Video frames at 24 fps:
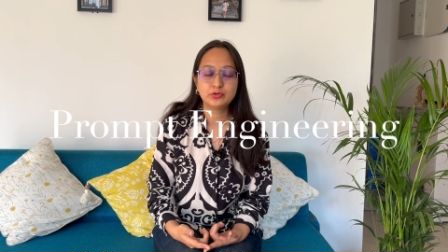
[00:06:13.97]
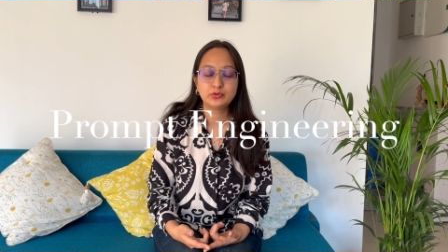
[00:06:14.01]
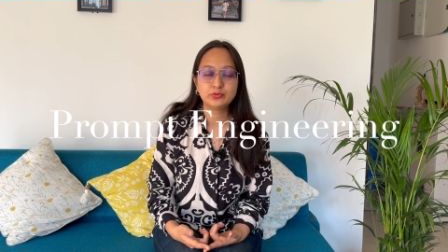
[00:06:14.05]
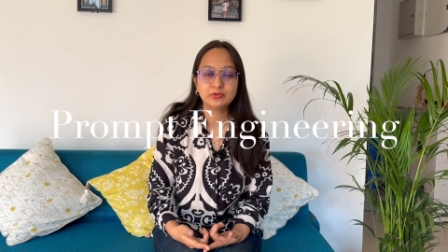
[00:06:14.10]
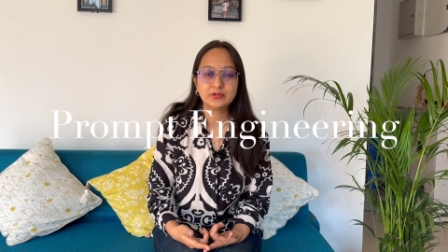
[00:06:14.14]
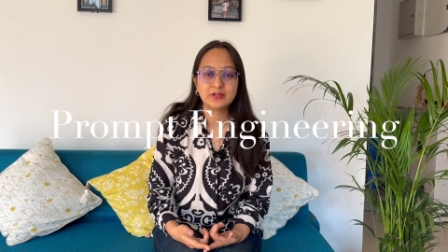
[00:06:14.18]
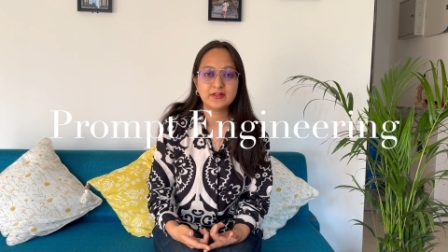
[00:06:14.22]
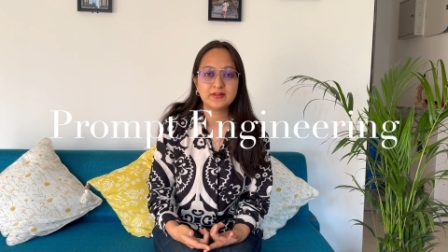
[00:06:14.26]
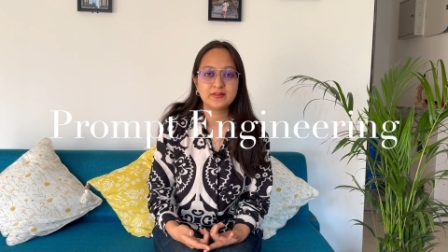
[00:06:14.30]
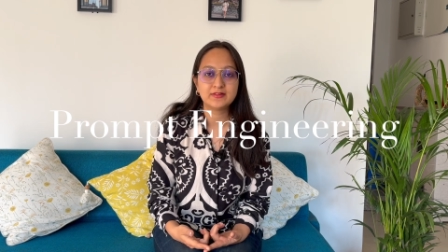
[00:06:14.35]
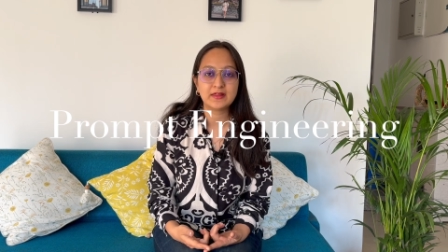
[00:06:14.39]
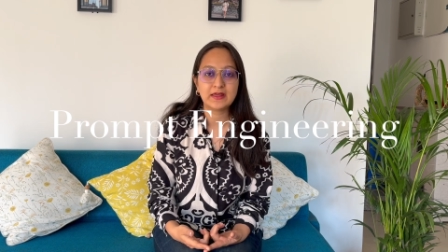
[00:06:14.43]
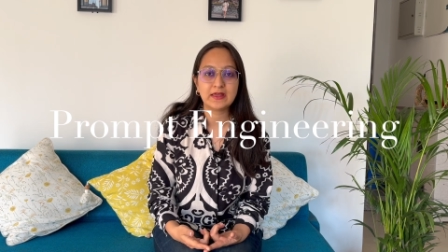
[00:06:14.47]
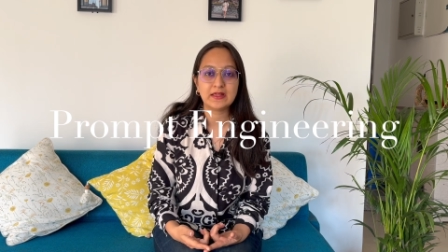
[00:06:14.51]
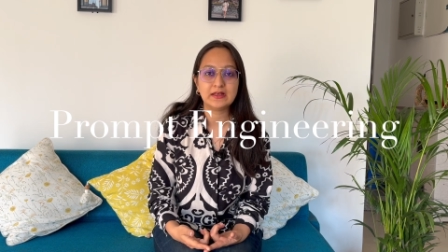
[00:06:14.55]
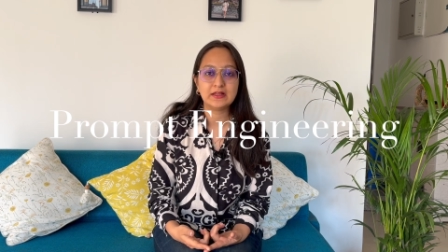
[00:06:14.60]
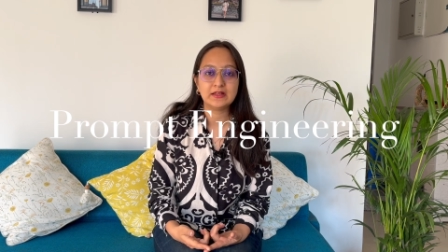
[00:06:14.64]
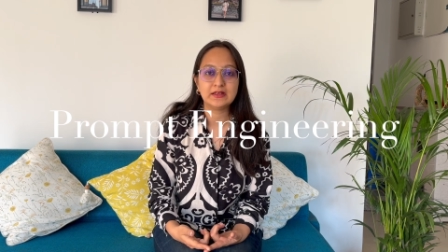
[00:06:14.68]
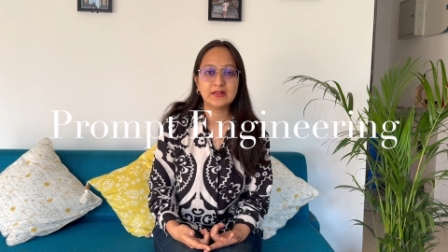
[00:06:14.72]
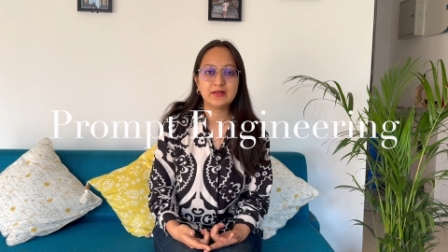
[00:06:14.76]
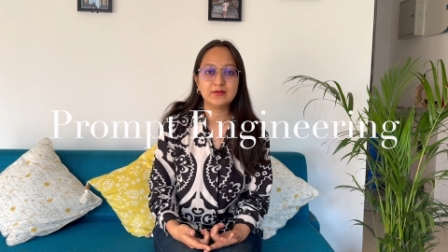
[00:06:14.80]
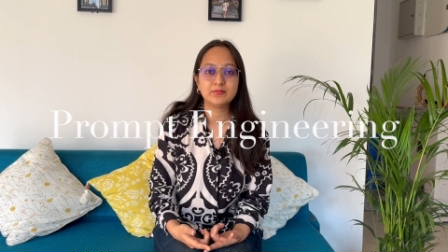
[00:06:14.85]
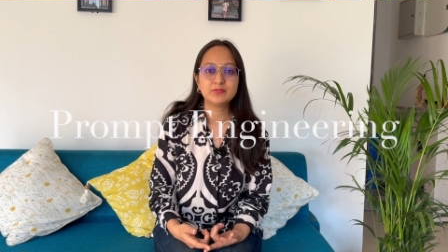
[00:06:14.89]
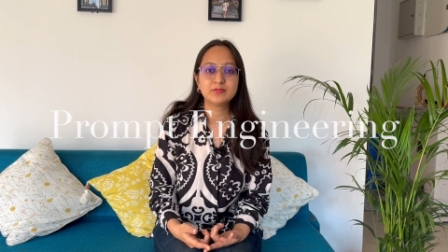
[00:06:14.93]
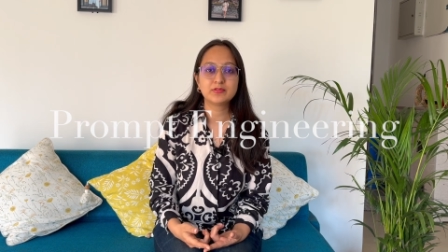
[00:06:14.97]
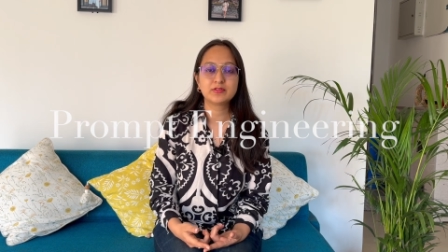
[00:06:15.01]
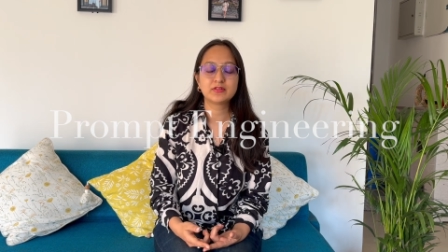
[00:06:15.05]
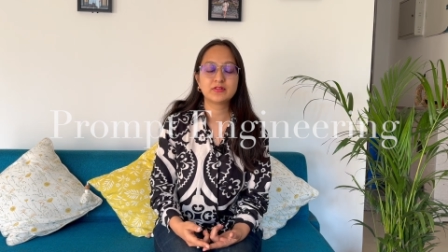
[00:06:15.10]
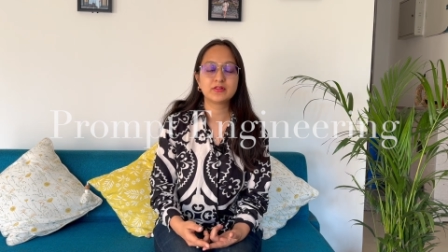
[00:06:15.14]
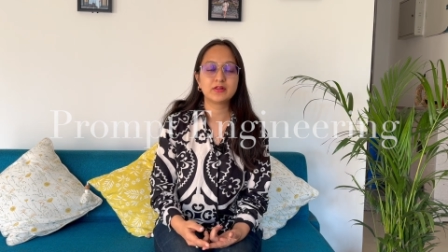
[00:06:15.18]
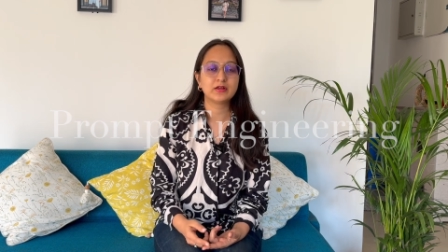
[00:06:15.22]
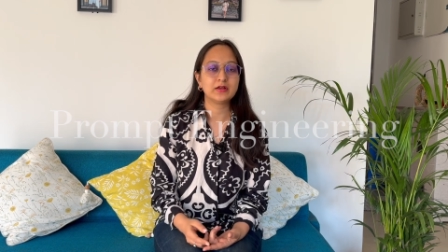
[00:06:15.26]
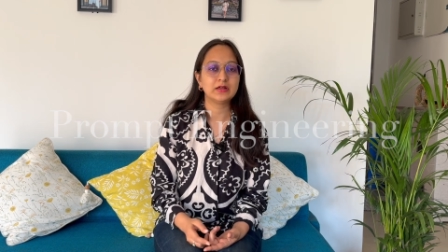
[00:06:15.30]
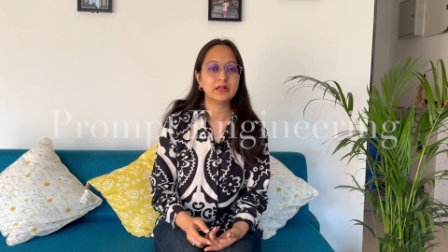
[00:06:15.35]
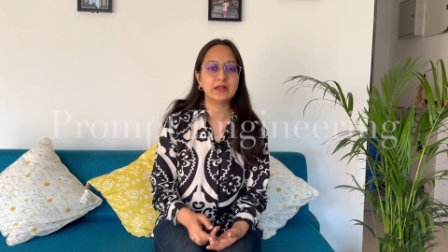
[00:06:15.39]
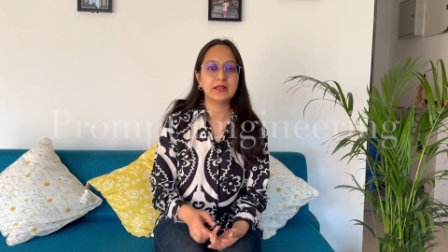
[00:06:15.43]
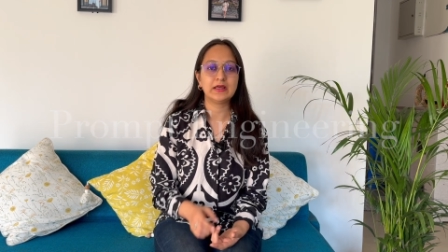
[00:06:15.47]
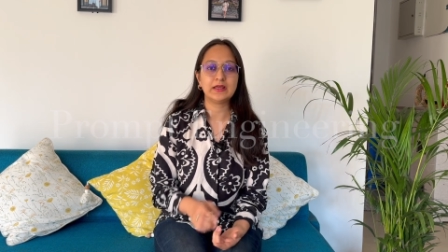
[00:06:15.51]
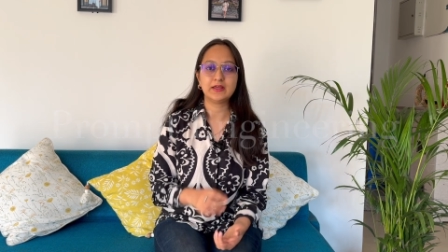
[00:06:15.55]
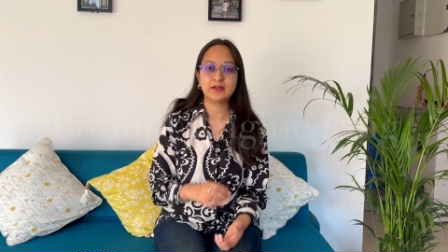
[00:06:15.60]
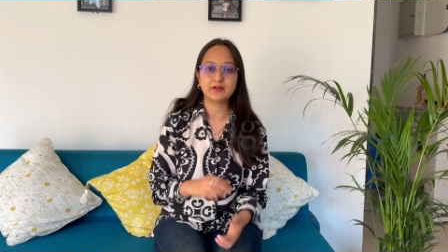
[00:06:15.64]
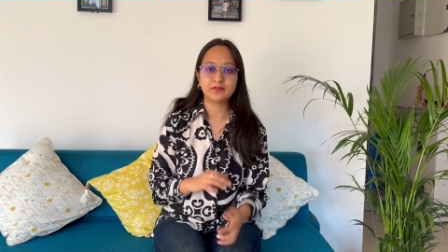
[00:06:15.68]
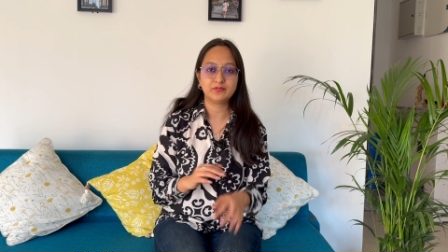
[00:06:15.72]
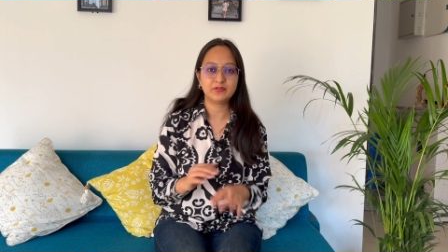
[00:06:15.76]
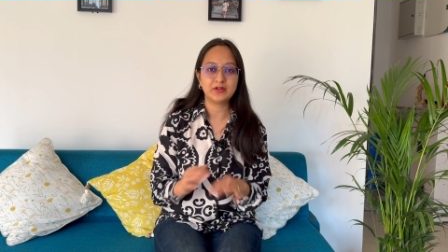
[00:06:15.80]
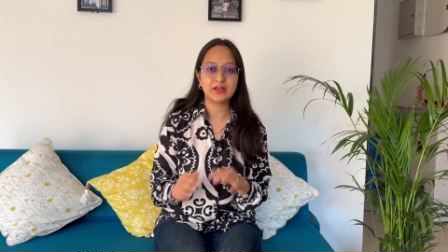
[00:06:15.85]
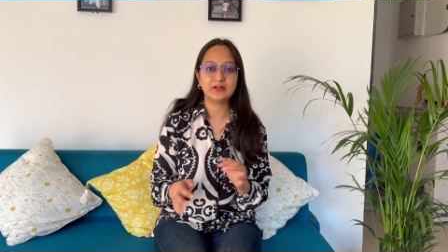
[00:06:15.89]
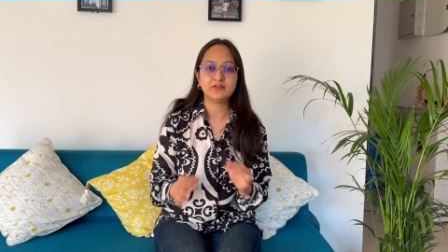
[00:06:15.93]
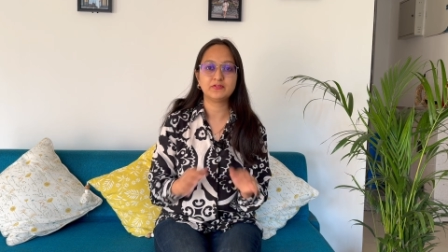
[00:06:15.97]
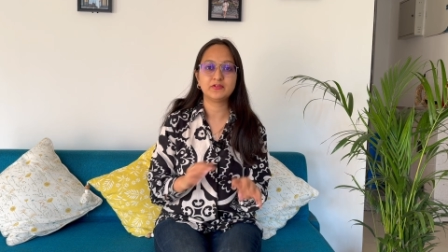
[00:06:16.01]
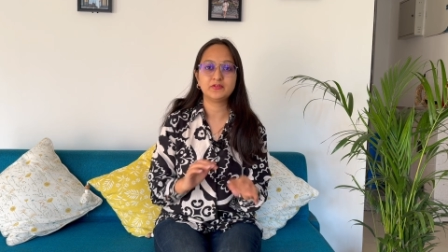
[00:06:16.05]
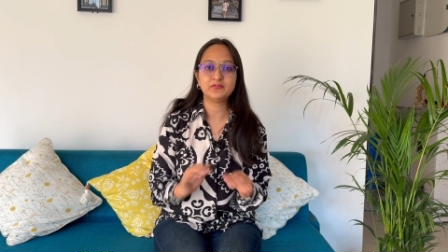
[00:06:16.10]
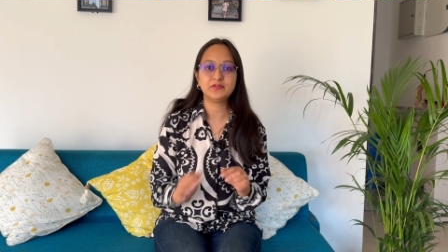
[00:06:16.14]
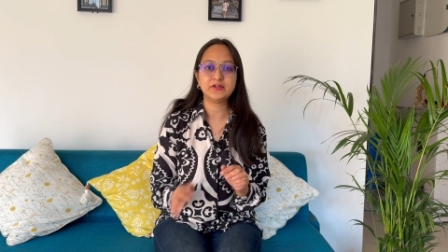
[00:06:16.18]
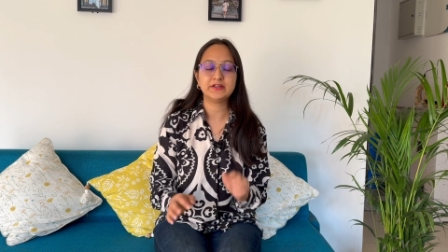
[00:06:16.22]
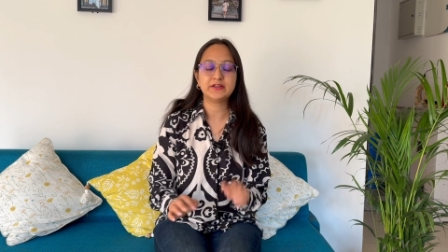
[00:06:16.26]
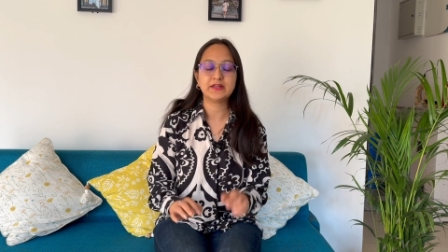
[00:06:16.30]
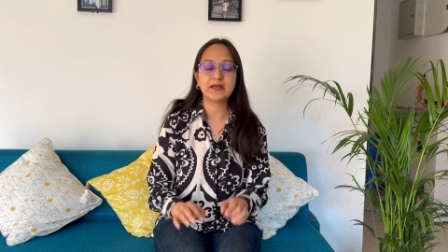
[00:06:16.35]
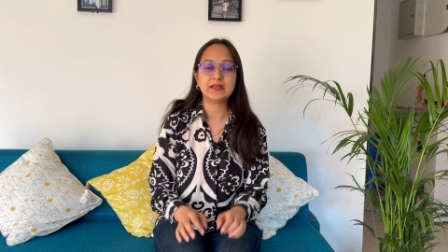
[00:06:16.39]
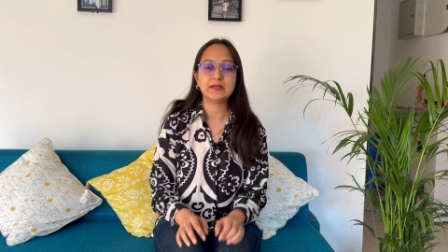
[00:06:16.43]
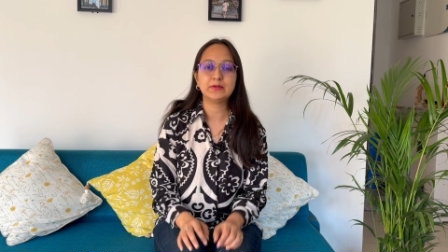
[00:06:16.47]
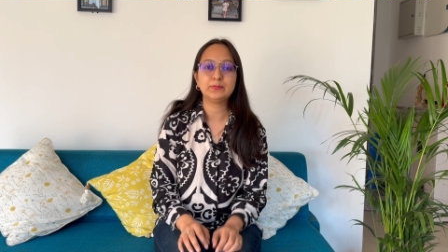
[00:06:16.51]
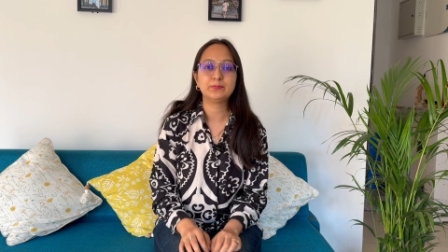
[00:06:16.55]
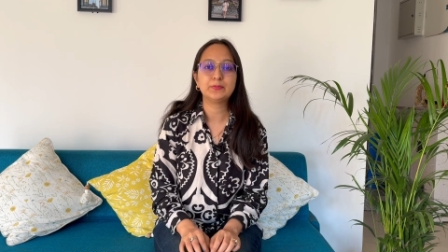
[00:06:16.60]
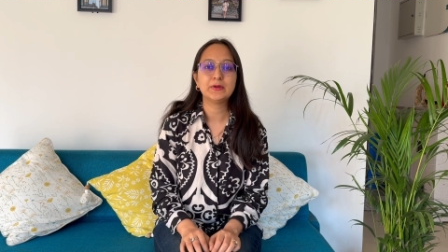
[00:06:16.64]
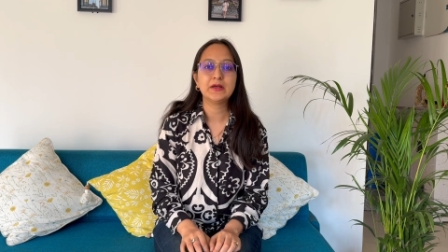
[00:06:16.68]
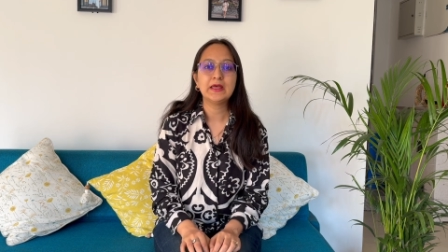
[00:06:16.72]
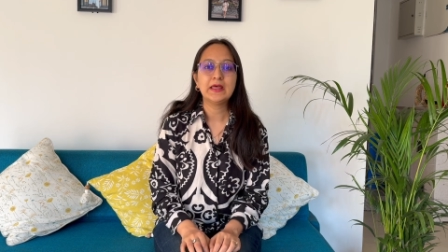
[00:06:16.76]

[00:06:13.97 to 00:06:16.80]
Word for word: to these LLMs, like whenever we type